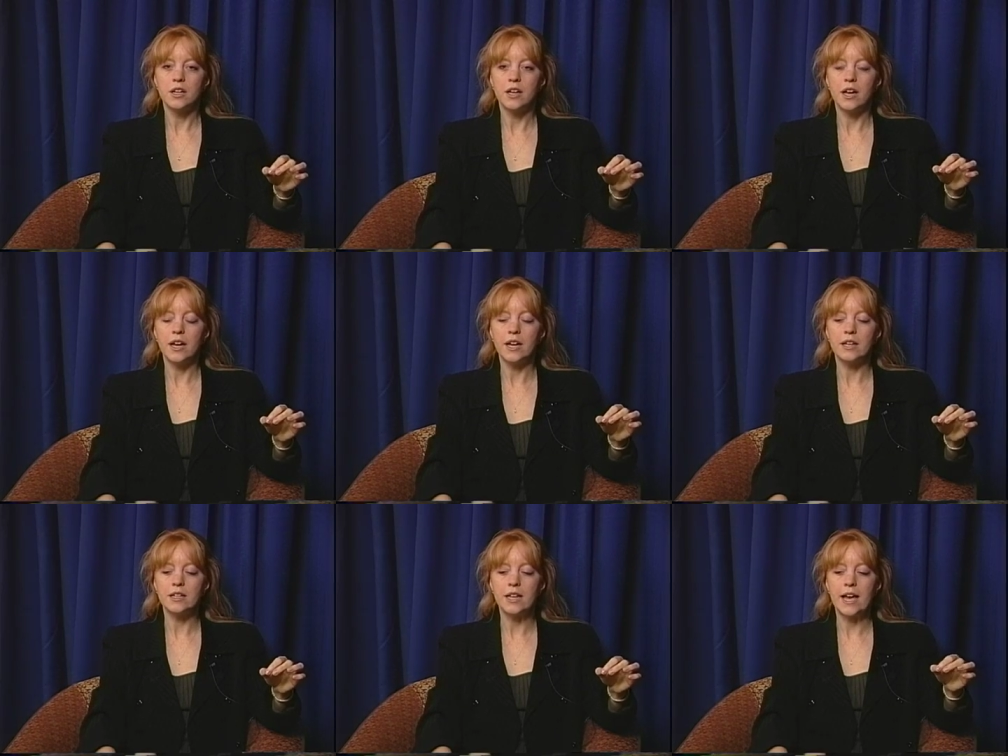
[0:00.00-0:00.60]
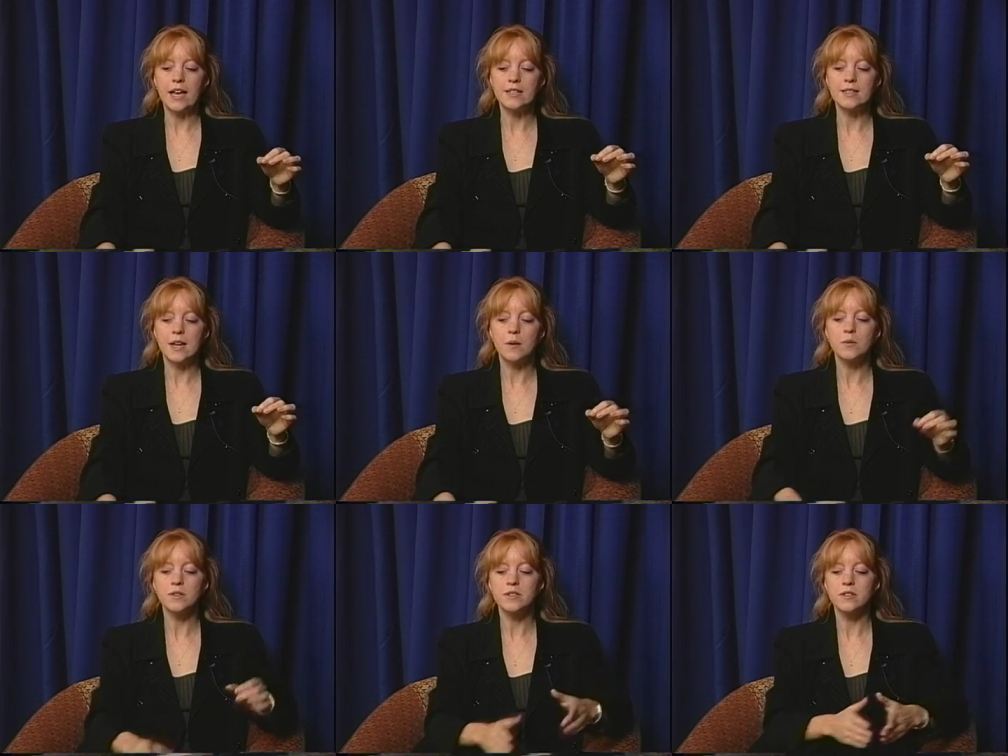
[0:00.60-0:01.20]
And as
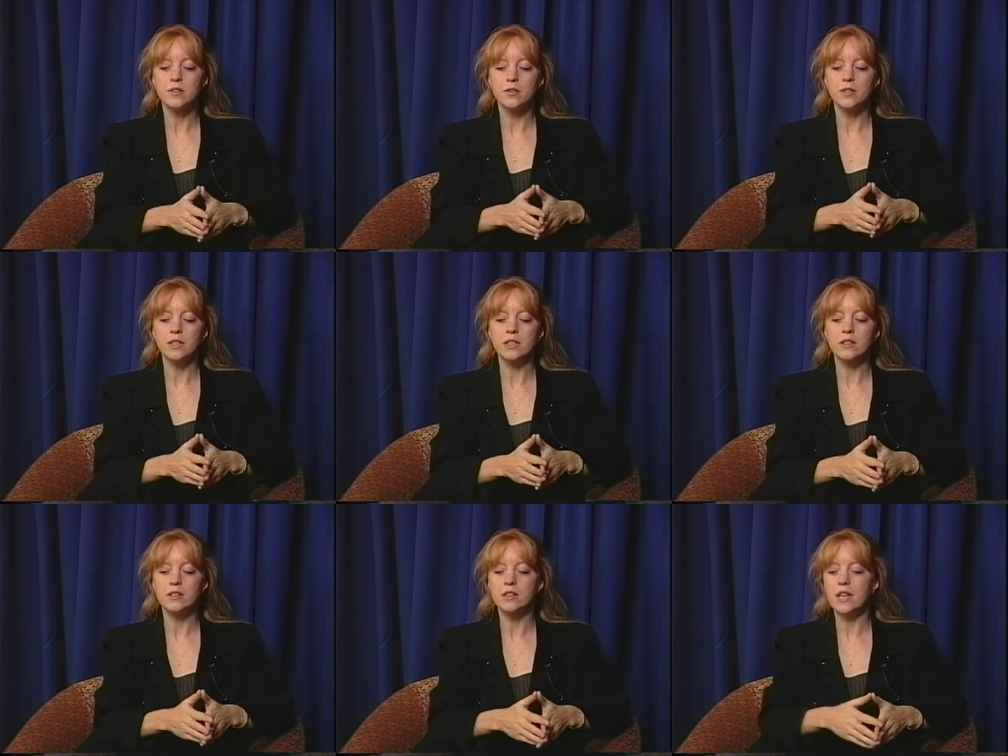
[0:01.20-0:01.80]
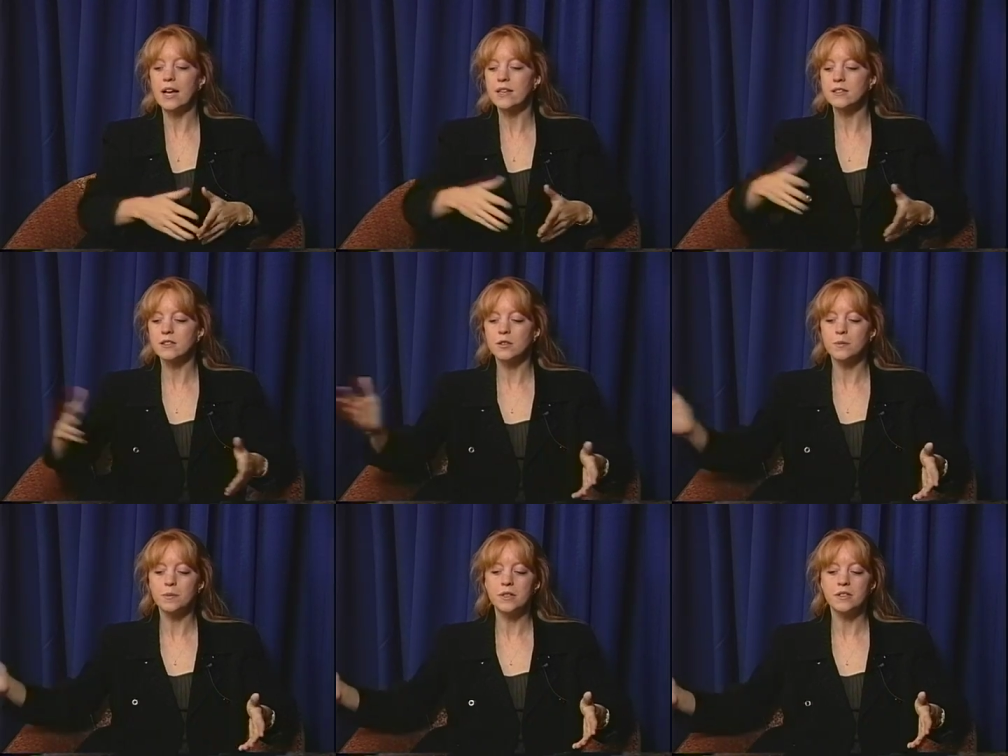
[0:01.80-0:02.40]
I was learning
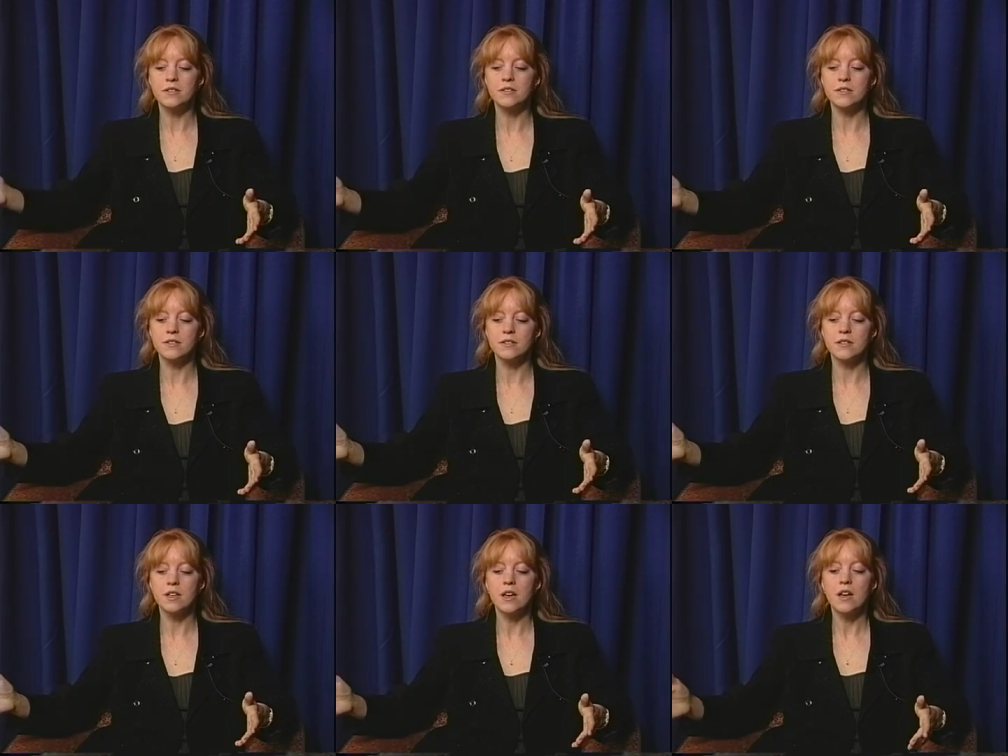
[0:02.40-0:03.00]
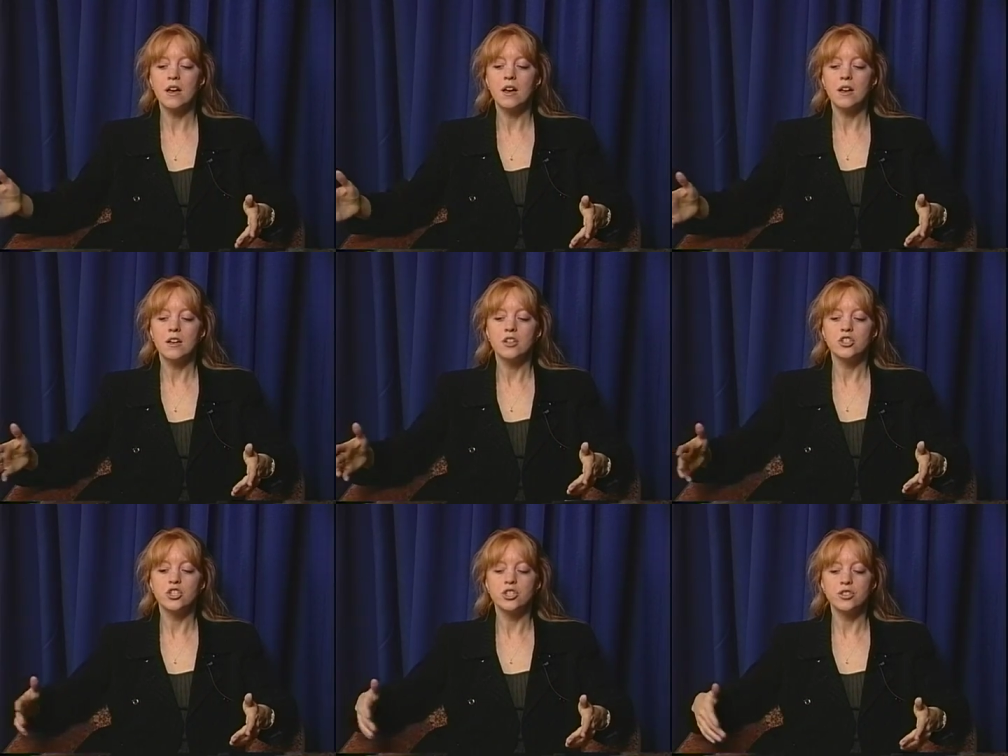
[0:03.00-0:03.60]
classical pieces,
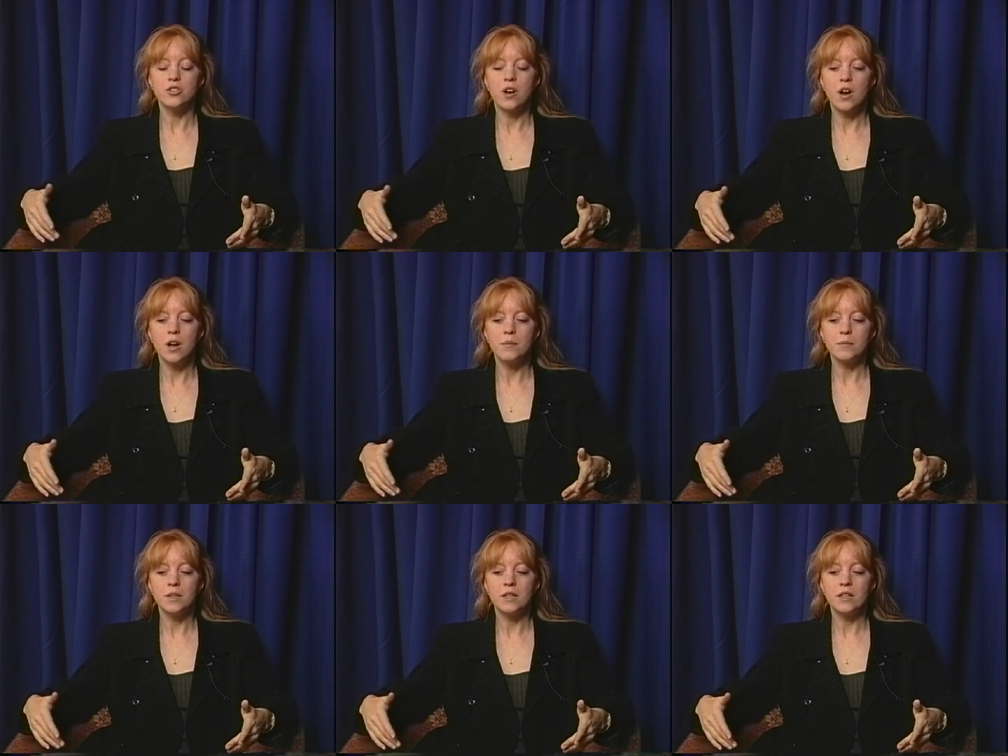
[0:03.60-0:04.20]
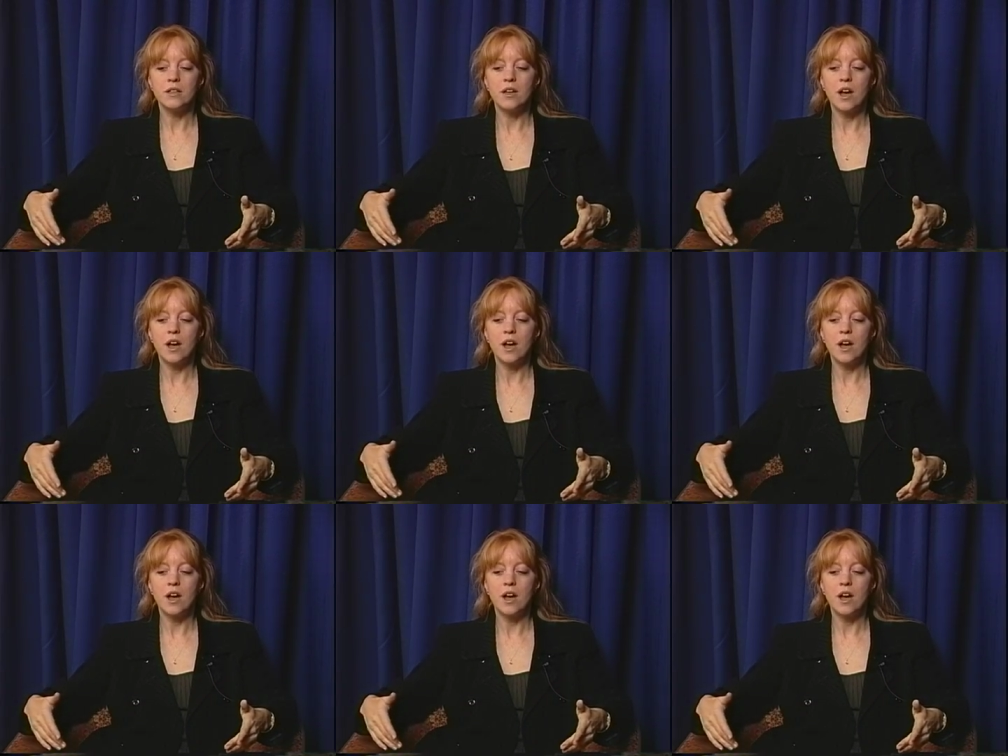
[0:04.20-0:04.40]
she taught me